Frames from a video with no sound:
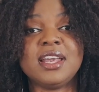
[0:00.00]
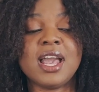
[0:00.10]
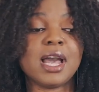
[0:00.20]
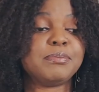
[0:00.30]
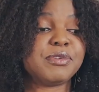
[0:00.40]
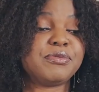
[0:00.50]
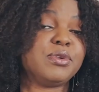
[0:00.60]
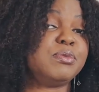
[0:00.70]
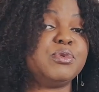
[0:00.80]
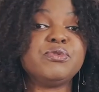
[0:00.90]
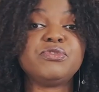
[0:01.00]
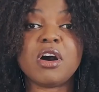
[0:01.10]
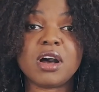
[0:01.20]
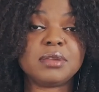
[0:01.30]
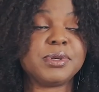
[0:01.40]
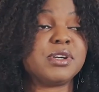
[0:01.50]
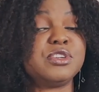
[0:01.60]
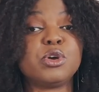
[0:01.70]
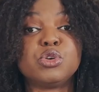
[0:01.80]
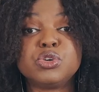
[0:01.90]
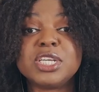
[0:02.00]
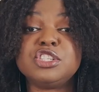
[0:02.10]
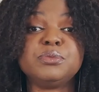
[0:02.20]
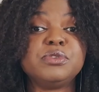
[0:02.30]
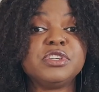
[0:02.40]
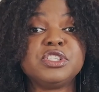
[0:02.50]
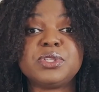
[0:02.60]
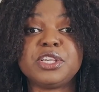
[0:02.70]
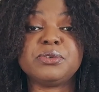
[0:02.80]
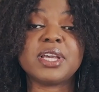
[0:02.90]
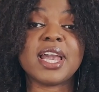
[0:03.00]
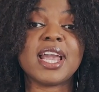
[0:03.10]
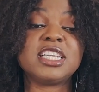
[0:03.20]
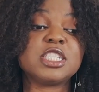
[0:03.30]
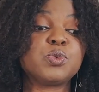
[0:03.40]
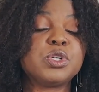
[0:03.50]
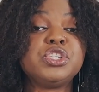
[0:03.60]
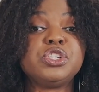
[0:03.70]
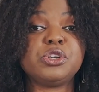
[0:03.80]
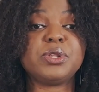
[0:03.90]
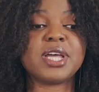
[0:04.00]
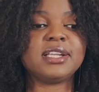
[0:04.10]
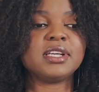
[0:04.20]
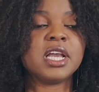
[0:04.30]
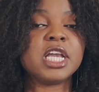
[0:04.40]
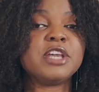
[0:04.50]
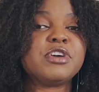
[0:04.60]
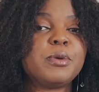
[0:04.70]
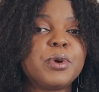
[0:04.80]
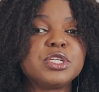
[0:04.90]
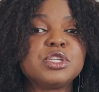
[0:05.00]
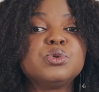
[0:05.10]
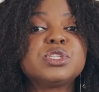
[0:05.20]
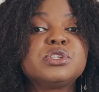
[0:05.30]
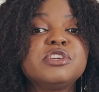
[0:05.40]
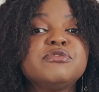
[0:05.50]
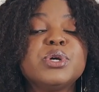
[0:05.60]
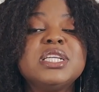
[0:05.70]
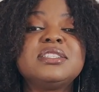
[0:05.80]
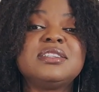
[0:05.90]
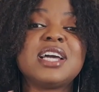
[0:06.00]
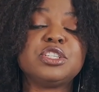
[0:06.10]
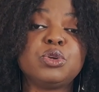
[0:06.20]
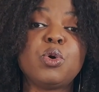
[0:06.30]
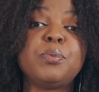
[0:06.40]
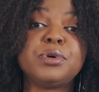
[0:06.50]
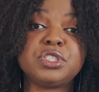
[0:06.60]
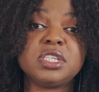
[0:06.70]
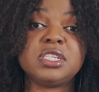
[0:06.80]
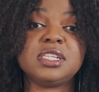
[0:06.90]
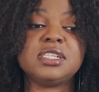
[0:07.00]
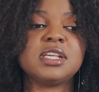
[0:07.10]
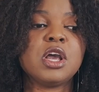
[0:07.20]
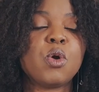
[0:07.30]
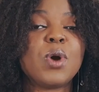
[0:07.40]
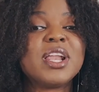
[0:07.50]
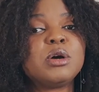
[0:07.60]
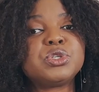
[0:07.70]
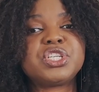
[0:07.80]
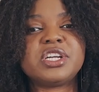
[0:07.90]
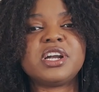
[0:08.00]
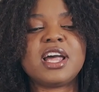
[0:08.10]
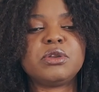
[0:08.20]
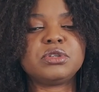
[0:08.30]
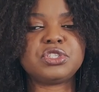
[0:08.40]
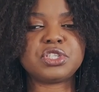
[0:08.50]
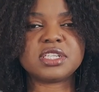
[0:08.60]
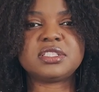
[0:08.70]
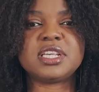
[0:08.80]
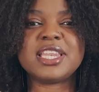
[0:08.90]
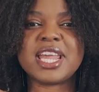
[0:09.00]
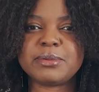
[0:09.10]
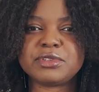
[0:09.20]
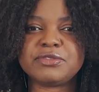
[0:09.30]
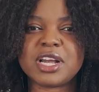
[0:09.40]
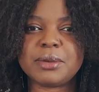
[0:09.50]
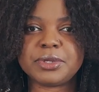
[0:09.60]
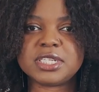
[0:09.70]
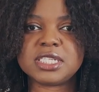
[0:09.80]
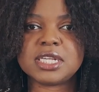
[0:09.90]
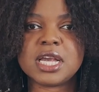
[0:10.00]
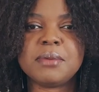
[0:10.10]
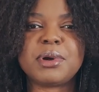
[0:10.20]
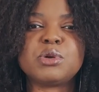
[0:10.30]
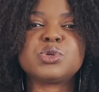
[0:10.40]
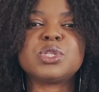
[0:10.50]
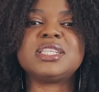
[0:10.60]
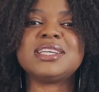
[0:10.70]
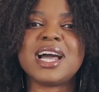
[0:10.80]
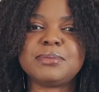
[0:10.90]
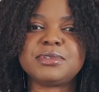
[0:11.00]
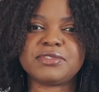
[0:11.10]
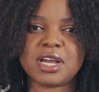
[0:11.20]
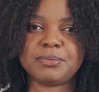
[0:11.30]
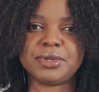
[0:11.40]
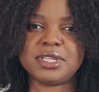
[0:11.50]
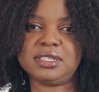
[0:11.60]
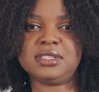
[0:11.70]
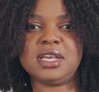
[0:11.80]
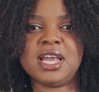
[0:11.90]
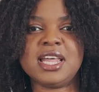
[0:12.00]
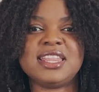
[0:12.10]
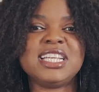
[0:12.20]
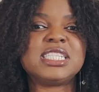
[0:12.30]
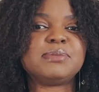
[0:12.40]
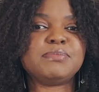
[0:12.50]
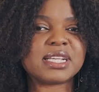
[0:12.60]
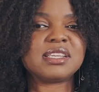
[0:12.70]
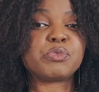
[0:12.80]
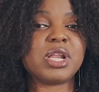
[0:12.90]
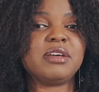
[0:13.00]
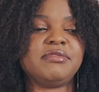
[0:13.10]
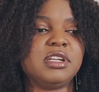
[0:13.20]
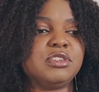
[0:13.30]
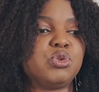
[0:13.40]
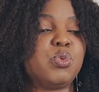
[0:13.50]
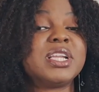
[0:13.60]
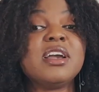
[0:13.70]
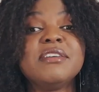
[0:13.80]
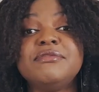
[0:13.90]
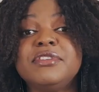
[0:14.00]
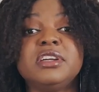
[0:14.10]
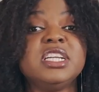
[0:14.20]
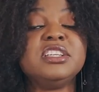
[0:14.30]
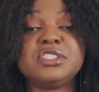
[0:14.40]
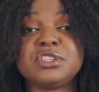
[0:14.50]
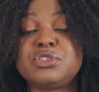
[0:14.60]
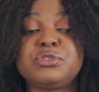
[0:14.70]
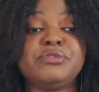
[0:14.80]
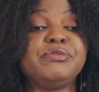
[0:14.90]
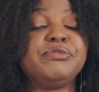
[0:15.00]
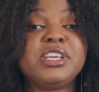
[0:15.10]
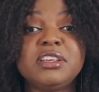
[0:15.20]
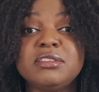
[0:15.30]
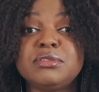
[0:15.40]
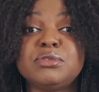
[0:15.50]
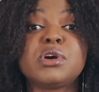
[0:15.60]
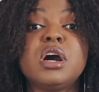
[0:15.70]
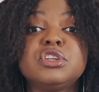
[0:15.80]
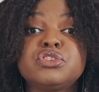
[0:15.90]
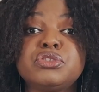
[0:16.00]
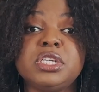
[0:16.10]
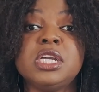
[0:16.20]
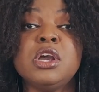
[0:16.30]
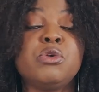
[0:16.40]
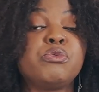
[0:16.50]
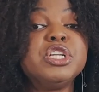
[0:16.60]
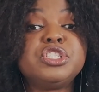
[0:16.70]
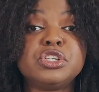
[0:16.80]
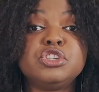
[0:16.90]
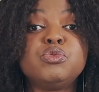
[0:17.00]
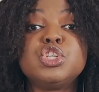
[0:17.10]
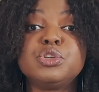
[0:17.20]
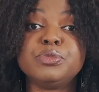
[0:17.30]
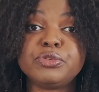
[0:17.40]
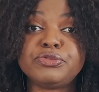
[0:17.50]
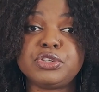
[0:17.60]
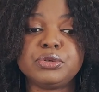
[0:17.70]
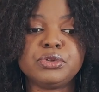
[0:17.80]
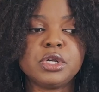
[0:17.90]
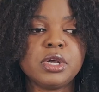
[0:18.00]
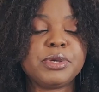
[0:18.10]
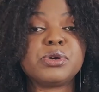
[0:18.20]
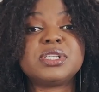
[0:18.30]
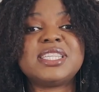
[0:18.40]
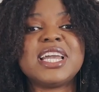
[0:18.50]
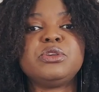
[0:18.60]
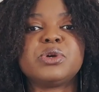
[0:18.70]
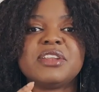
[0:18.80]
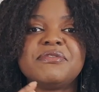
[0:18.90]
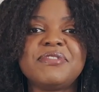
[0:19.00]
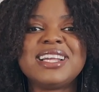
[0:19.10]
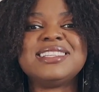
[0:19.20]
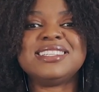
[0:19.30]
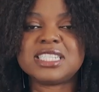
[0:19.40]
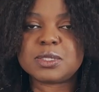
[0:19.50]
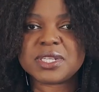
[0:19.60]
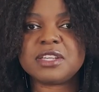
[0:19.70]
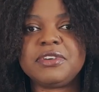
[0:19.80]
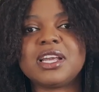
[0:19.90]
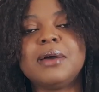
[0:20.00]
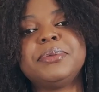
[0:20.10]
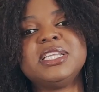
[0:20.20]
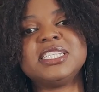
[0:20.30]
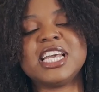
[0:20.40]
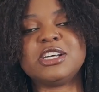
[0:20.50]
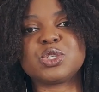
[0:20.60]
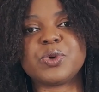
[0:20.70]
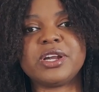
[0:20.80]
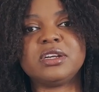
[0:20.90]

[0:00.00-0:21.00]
And before you move on, because you're not looking to move into the UK, I just want you to know that if you're a person who's looking for international opportunities, what I'll share are not just the names of companies, but also the types of companies. This makes it relevant to whatever industry, field, or country, region you want to move to, because then you can find these specific companies elsewhere.